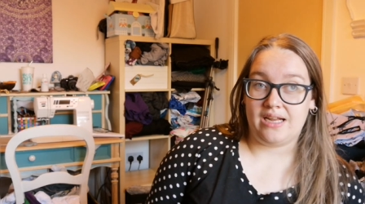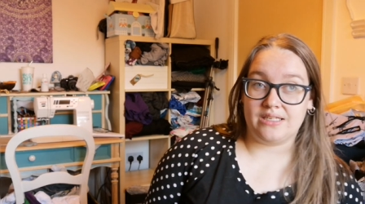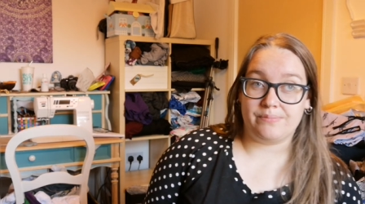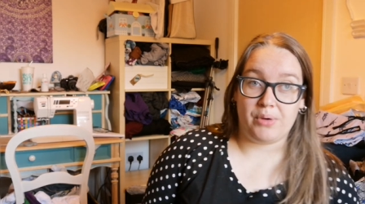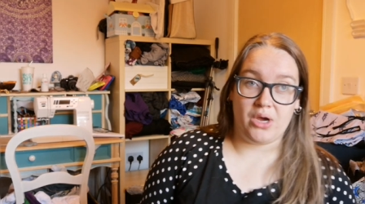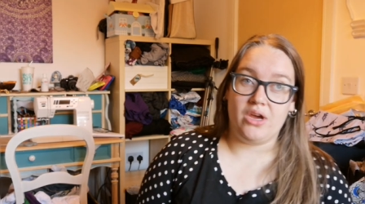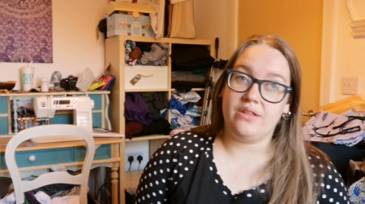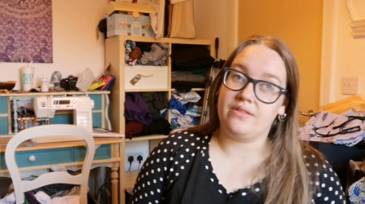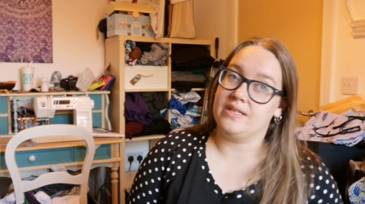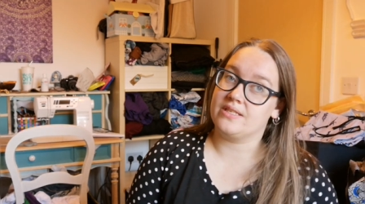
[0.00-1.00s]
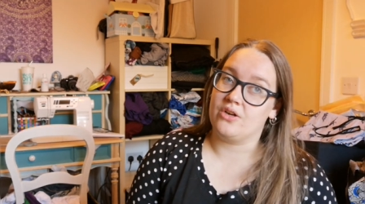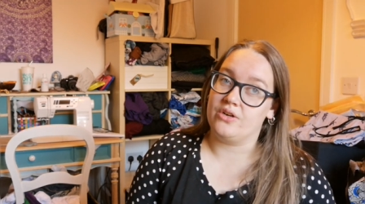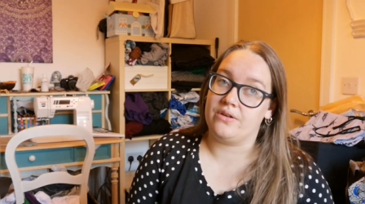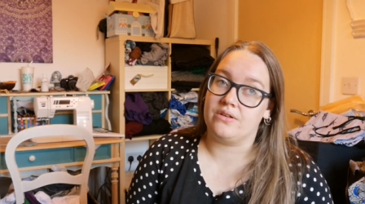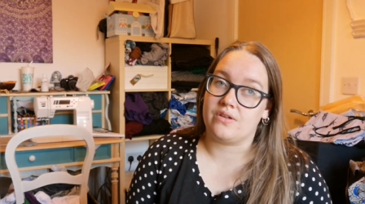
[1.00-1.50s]
and Perth in
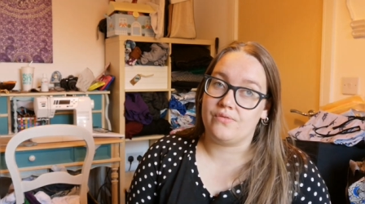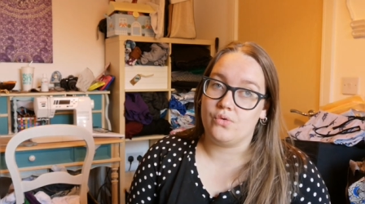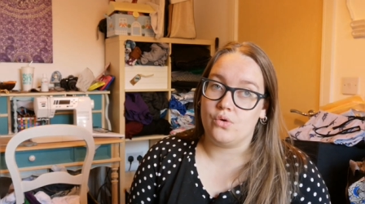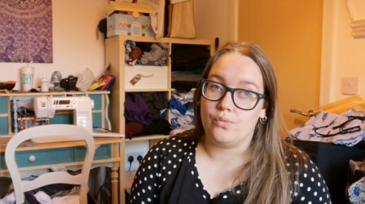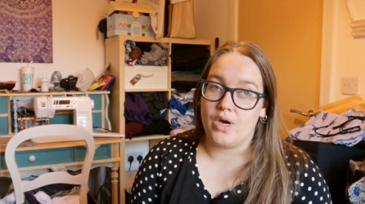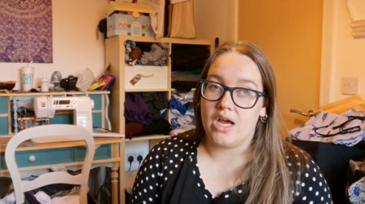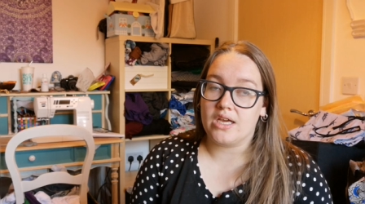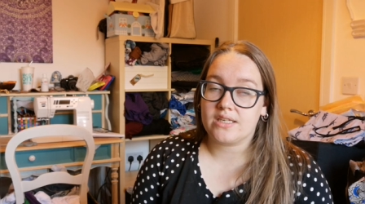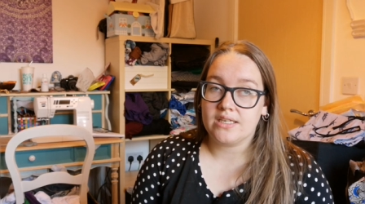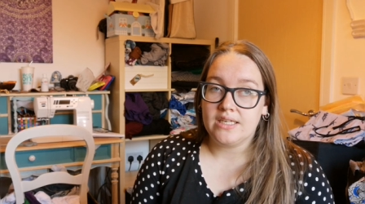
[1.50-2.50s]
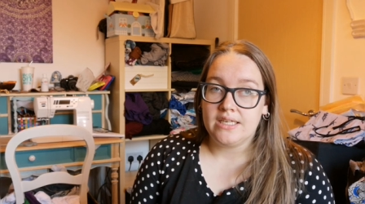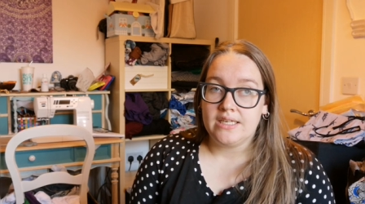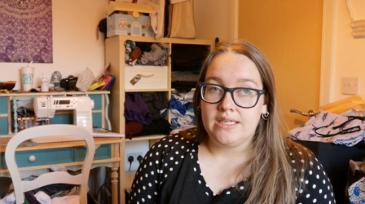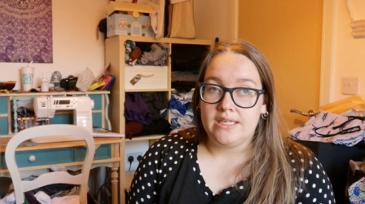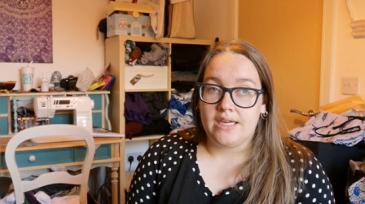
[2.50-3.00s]
Scotland for work
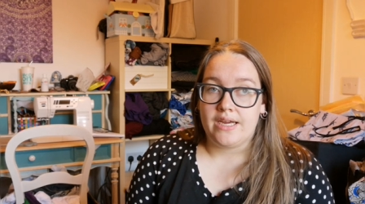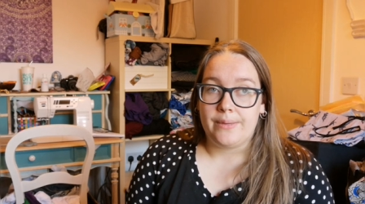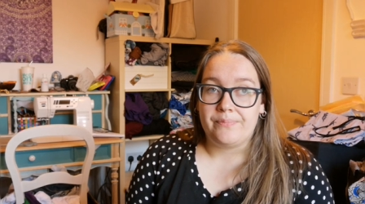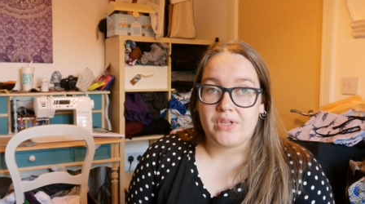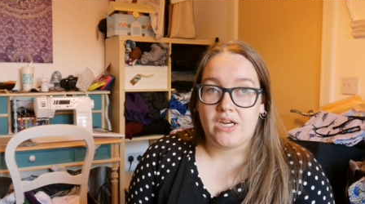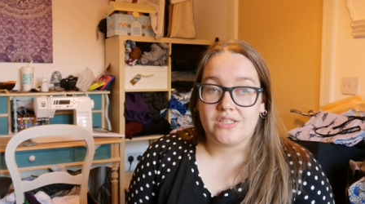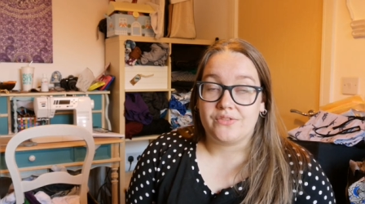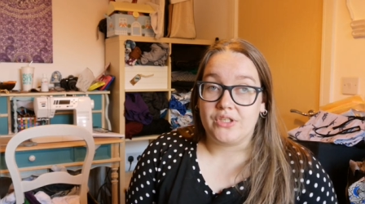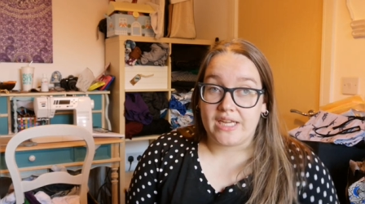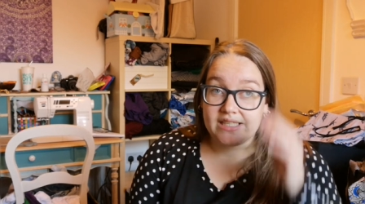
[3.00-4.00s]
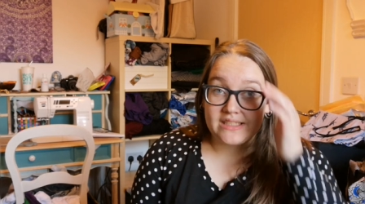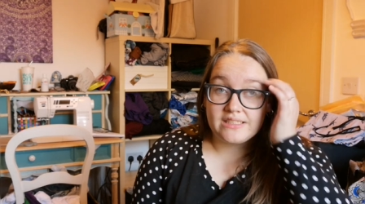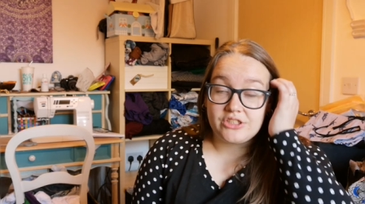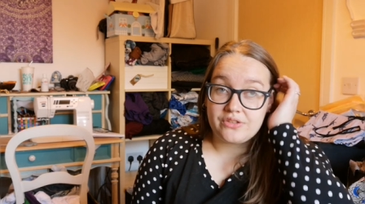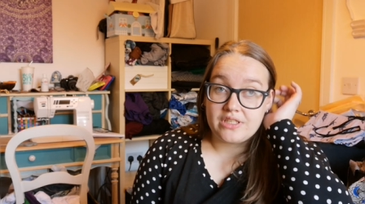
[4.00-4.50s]
the last few
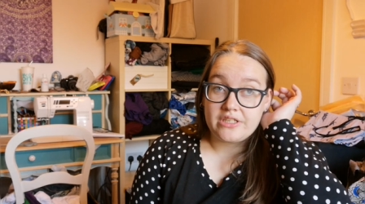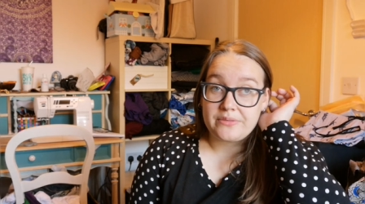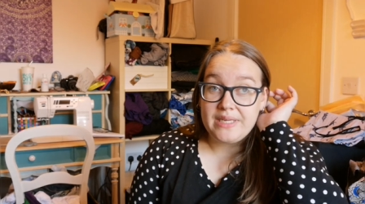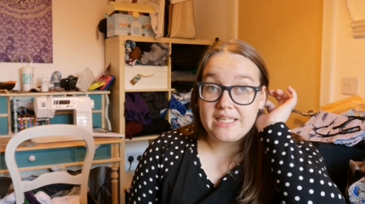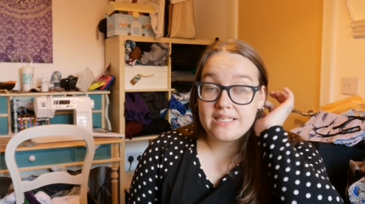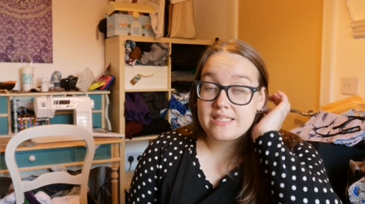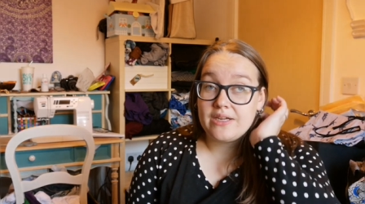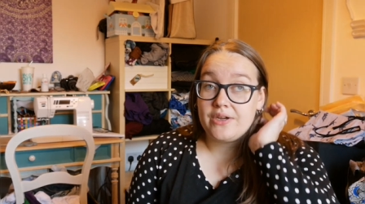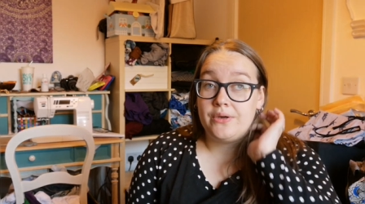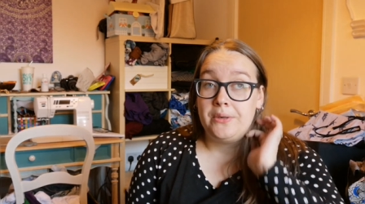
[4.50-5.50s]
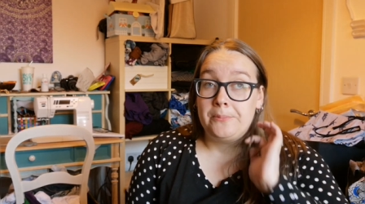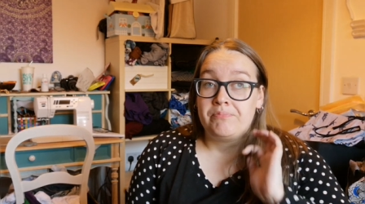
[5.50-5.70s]
days, during the last week, so